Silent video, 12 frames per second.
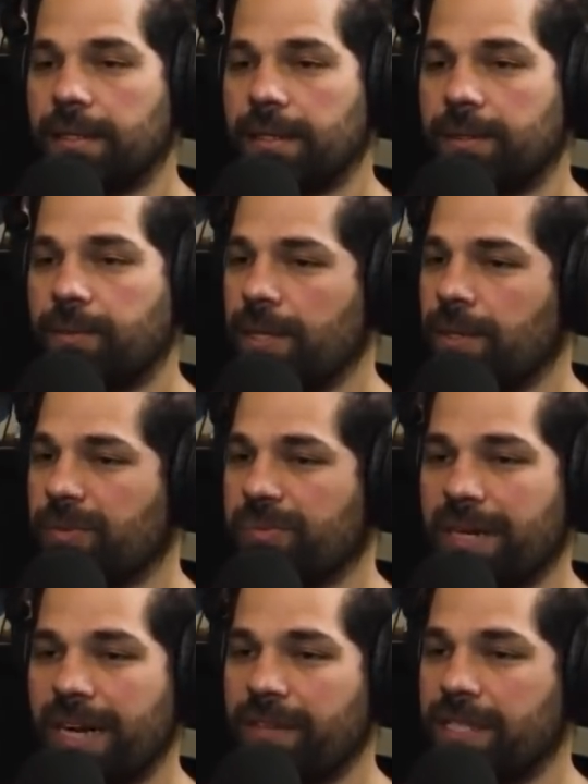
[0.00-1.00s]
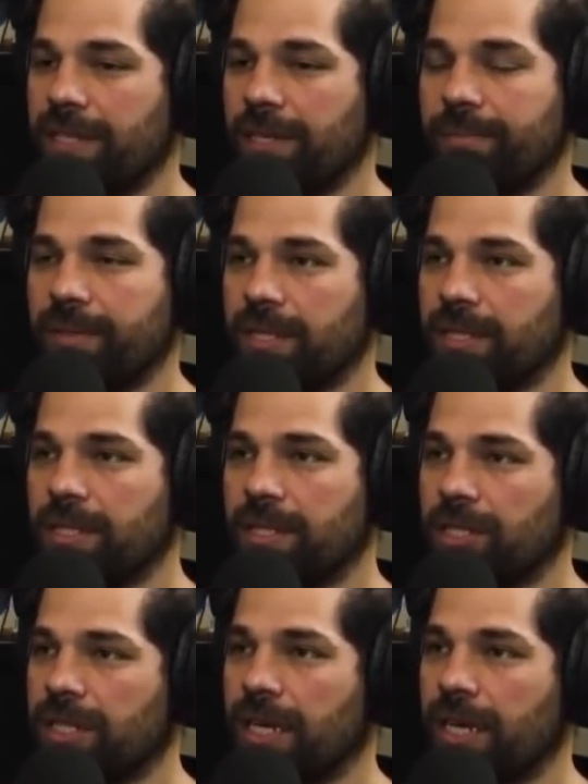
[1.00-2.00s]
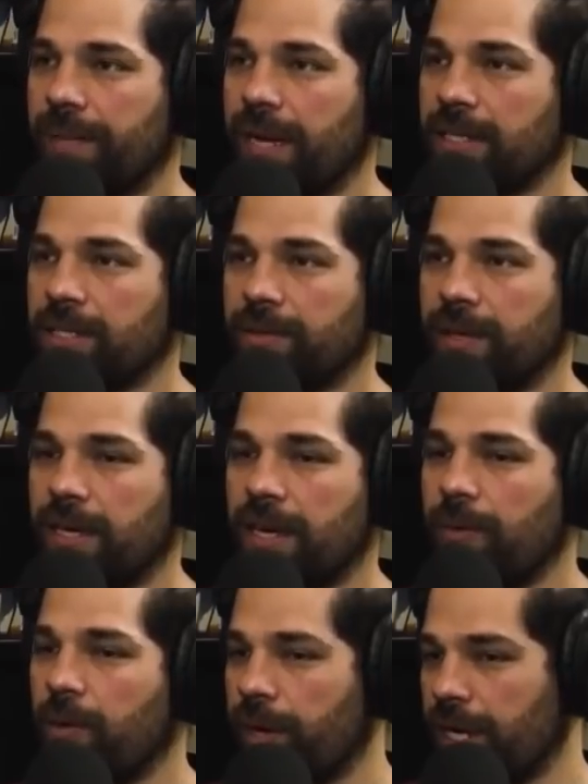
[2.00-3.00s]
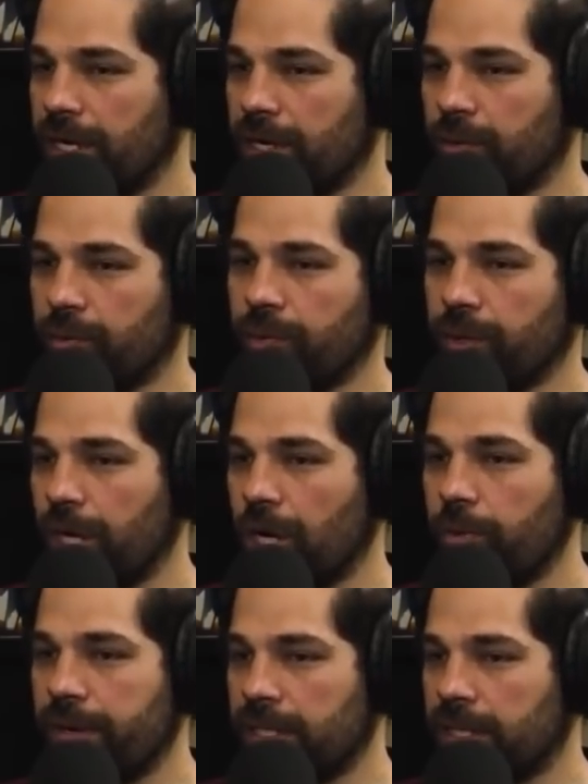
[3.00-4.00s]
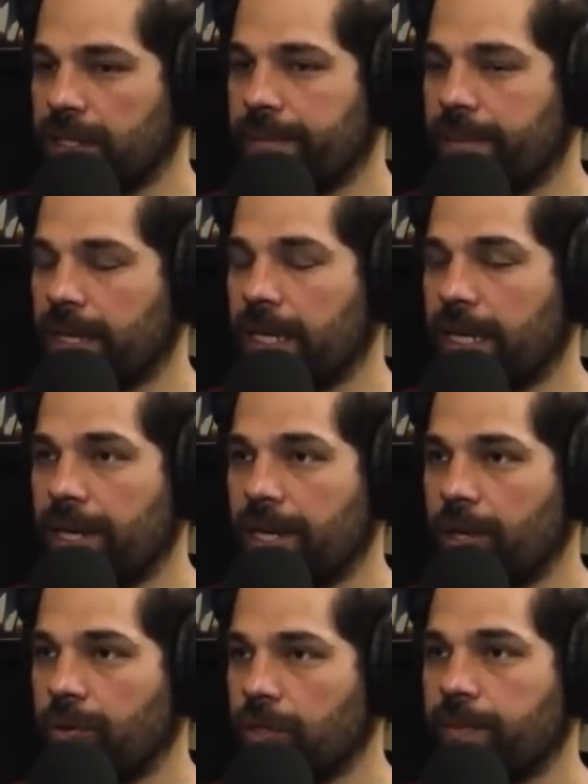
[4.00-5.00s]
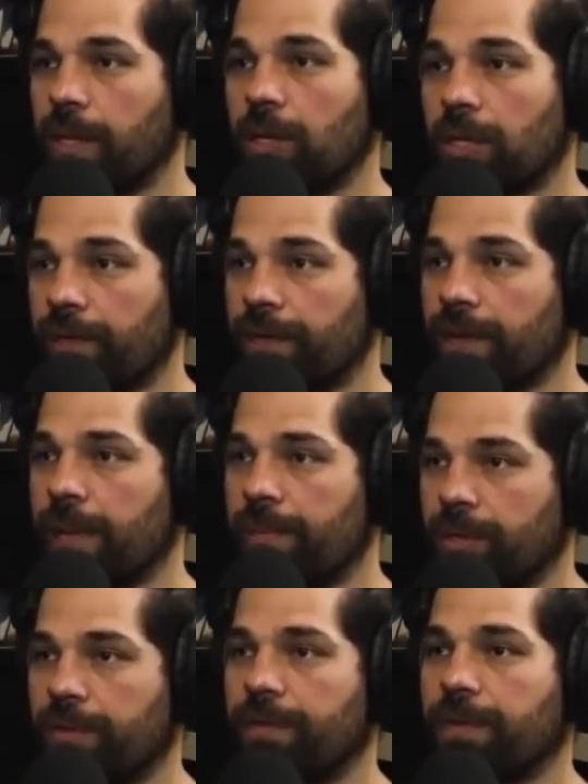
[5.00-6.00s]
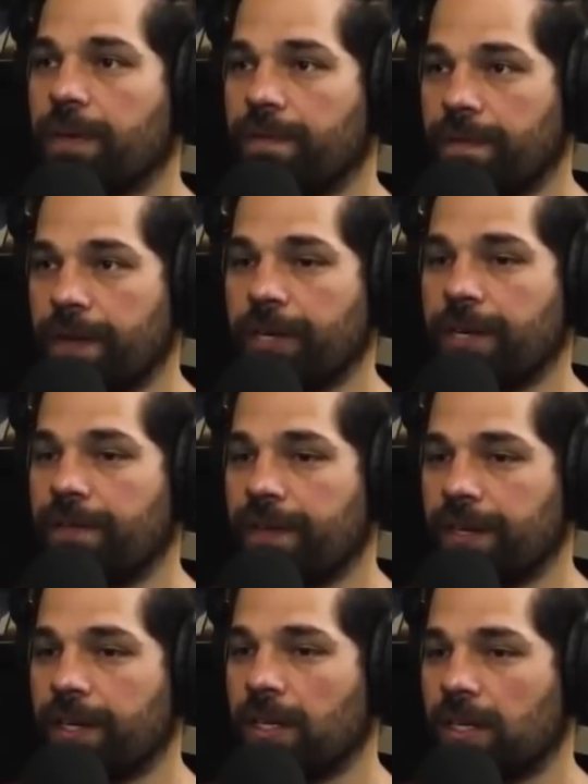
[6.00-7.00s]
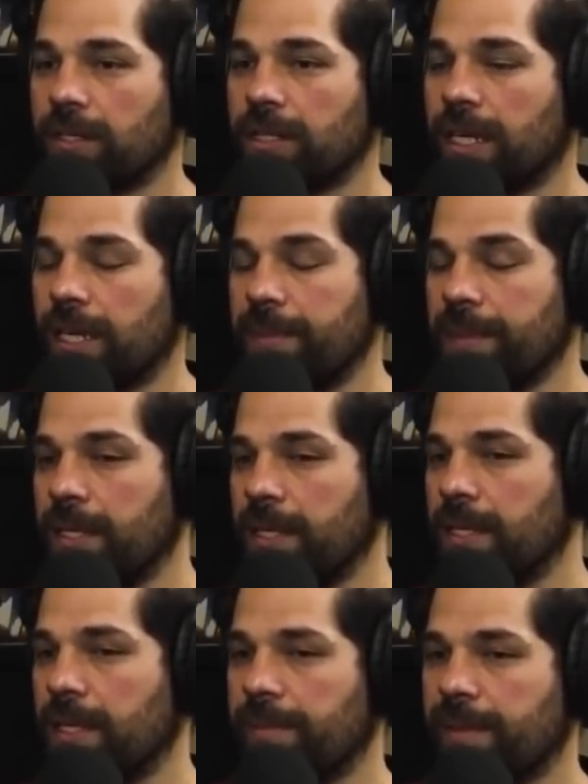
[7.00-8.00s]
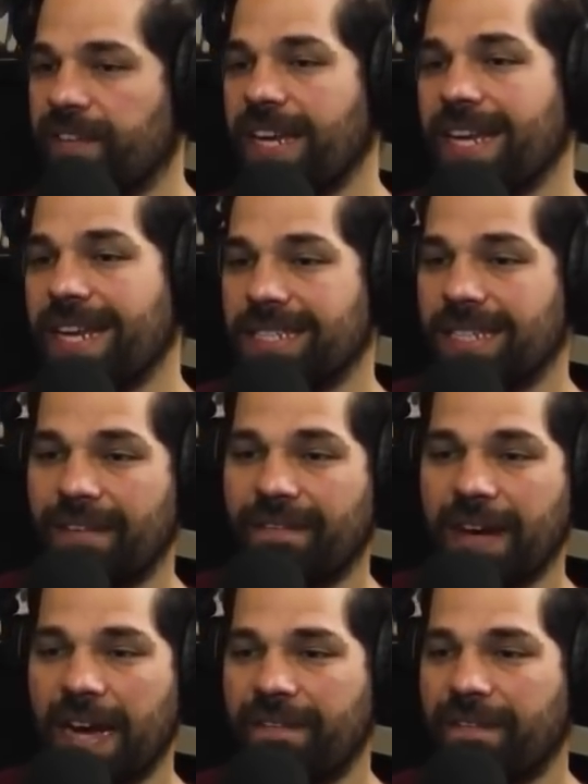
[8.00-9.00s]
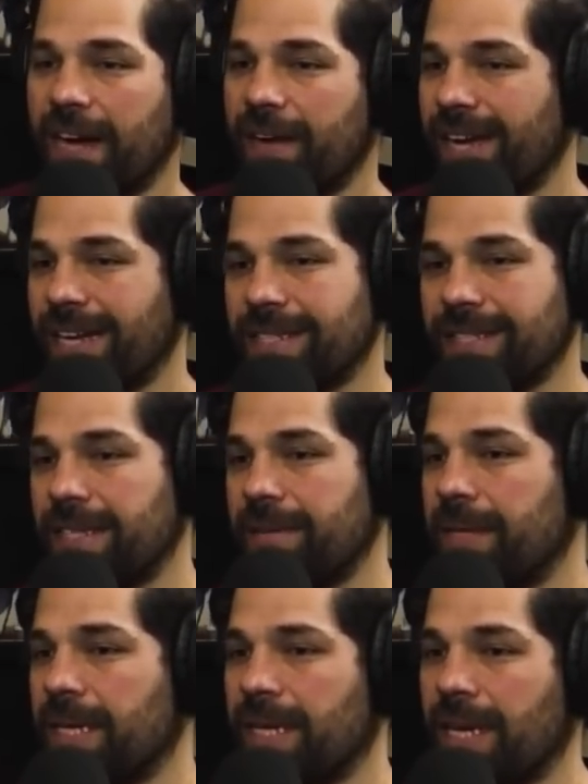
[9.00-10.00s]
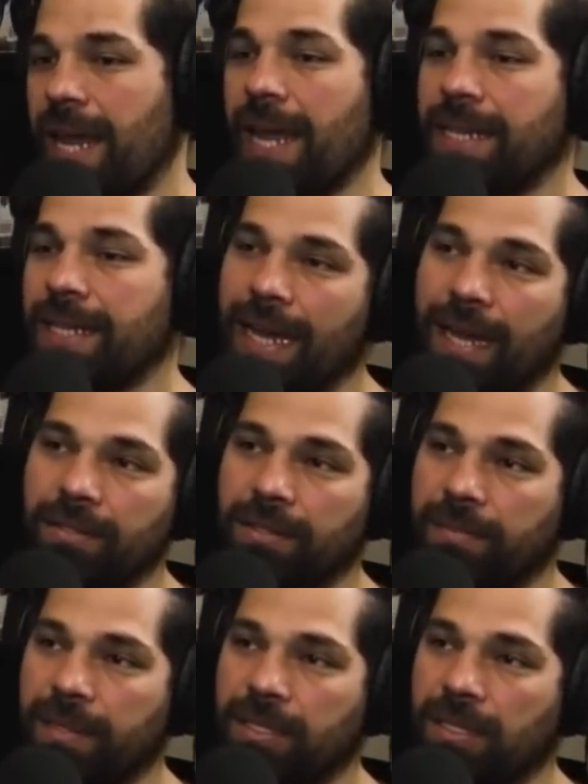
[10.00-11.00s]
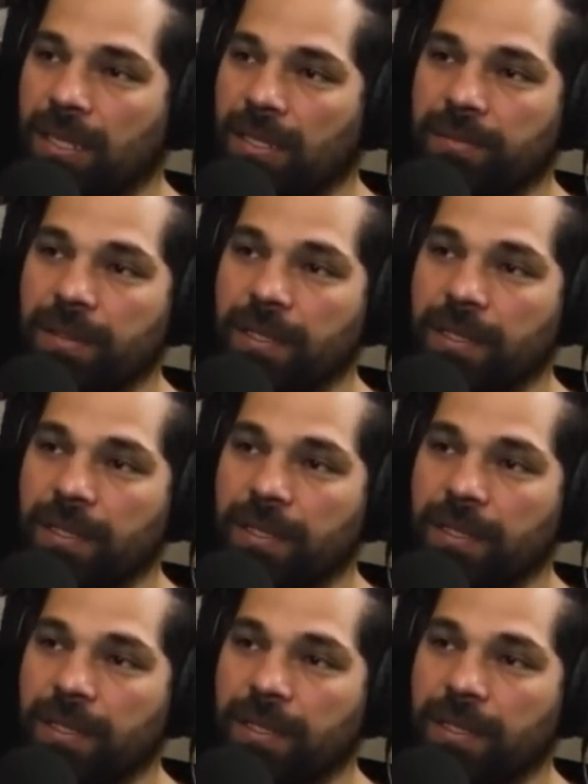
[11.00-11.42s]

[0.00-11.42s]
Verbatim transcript: it's one of those private sale books you just kind of pass around. I'm already going to rehome it to somebody I know who's been looking for that book for a very, very long time. But if I can get to that 5.5, I can see it being an $8,000+